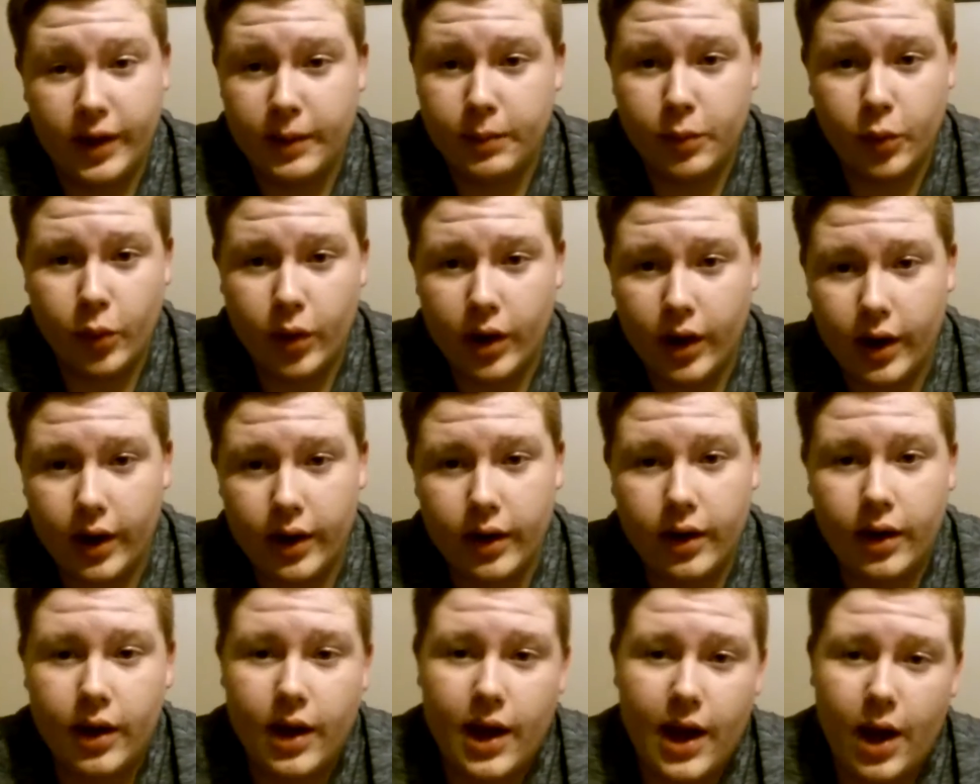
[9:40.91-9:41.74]

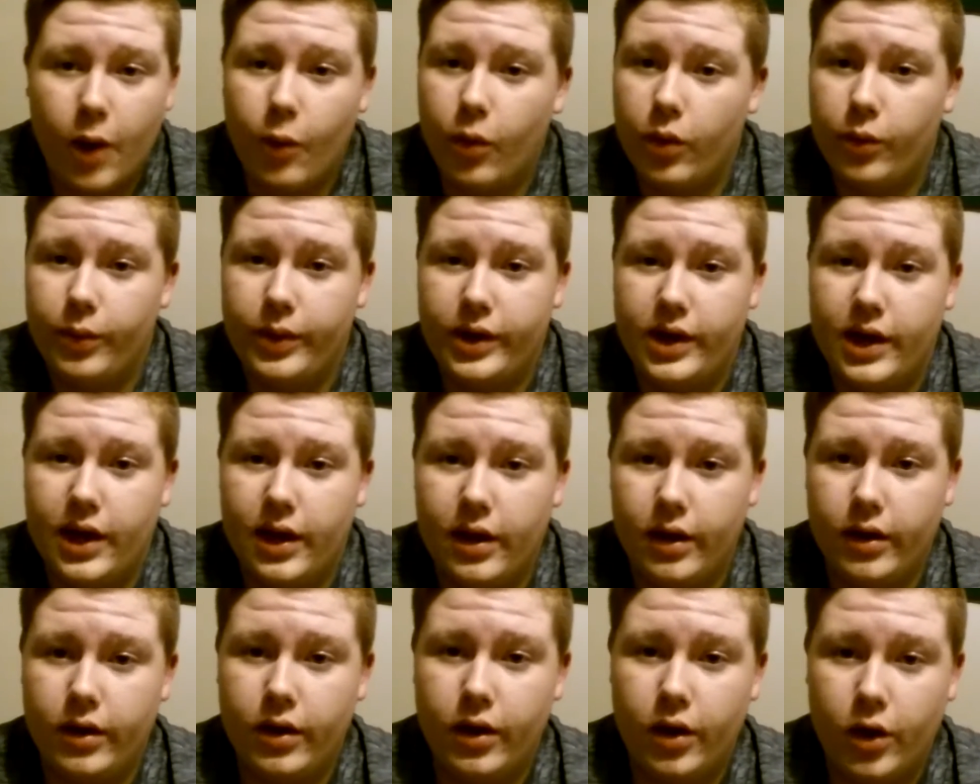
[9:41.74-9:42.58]
February, and when we
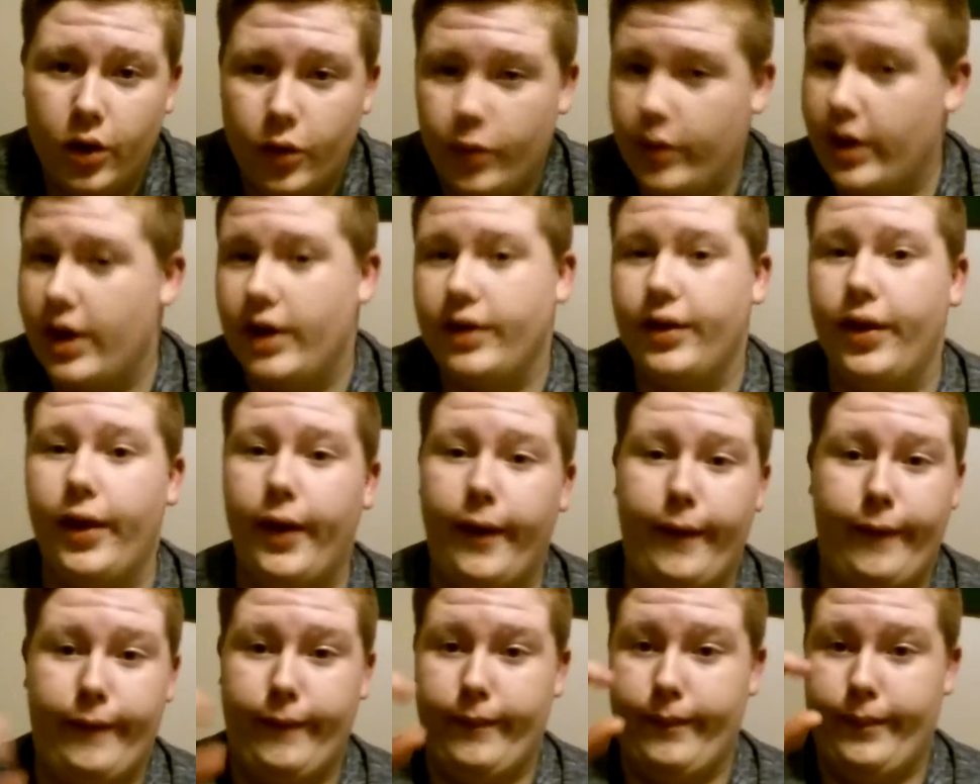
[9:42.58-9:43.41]
did, we had,
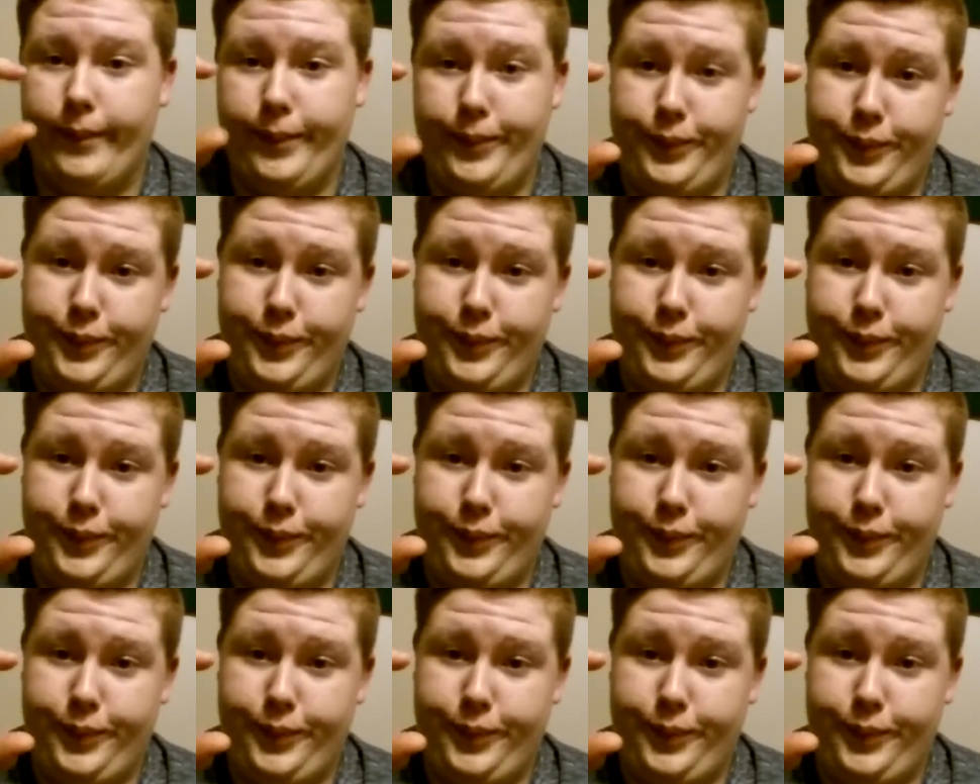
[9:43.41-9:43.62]
like,